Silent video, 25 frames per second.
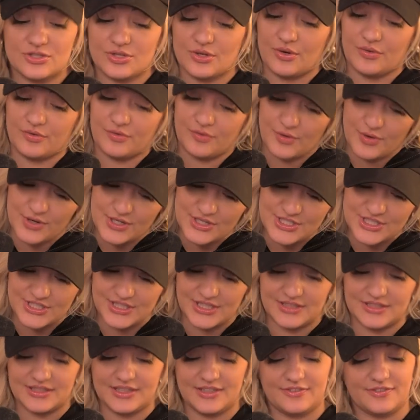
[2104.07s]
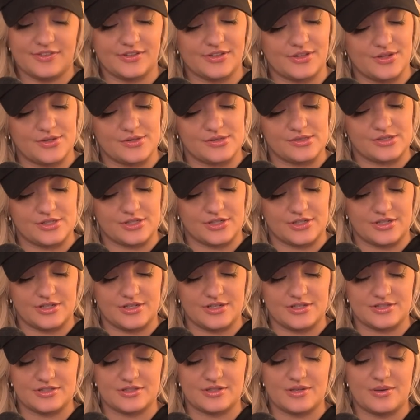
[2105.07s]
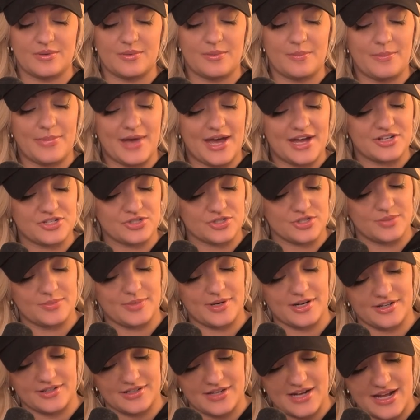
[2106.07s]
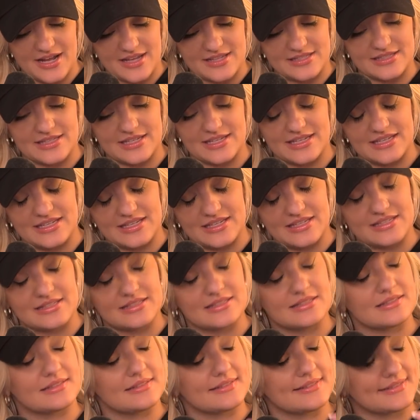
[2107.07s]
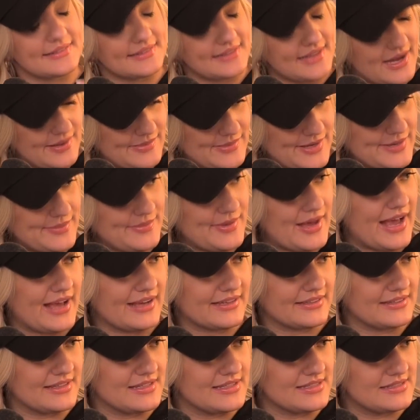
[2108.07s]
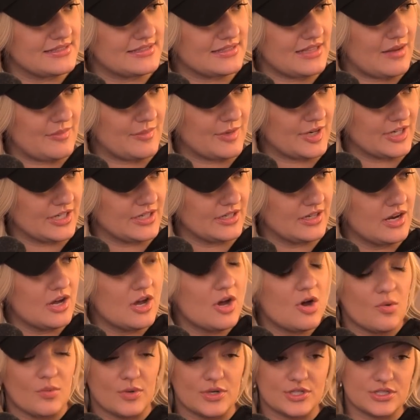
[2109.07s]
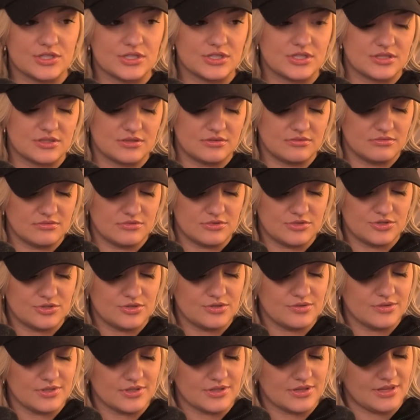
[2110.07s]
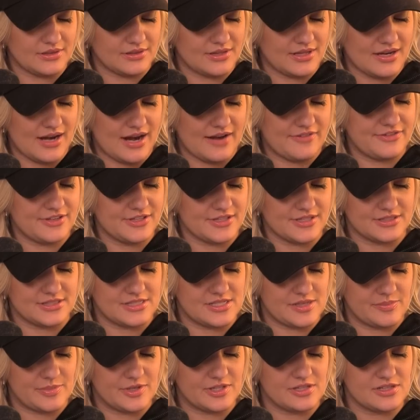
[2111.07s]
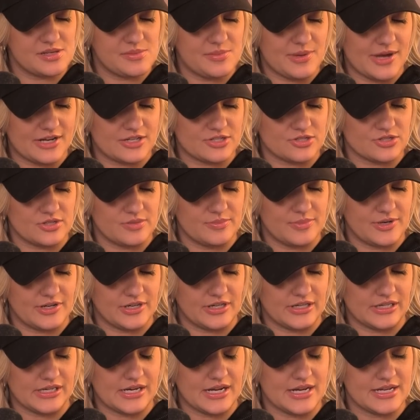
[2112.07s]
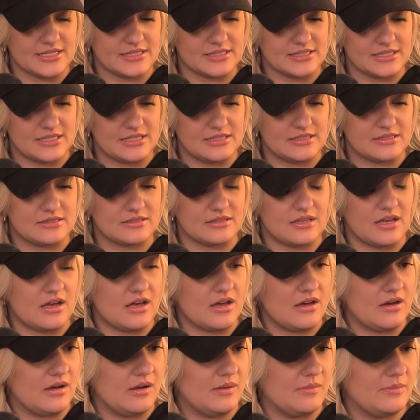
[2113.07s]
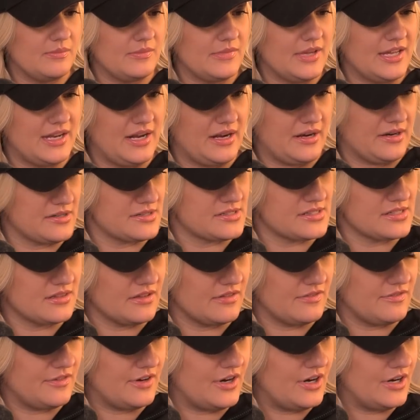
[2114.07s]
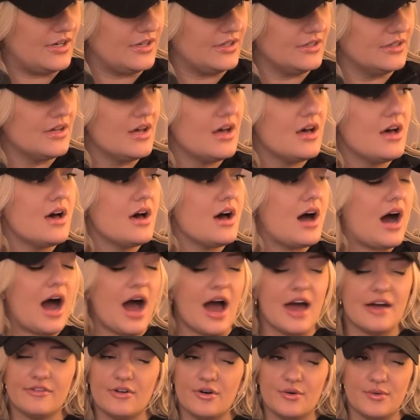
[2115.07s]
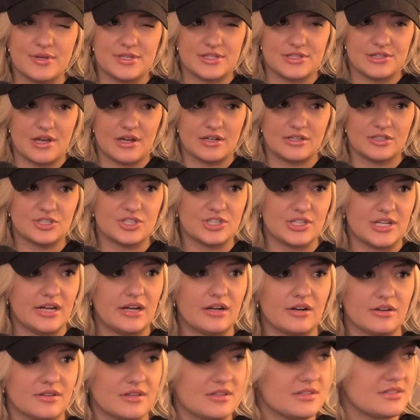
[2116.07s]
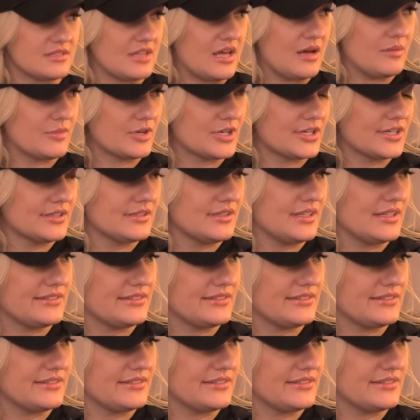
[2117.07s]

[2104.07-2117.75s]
So, fortunately for those girls, Bachelor in Paradise is coming back this summer, which is sooner than later. I feel like typically Bachelor in Paradise is it airs in the fall. I've always thought it should air in the summer.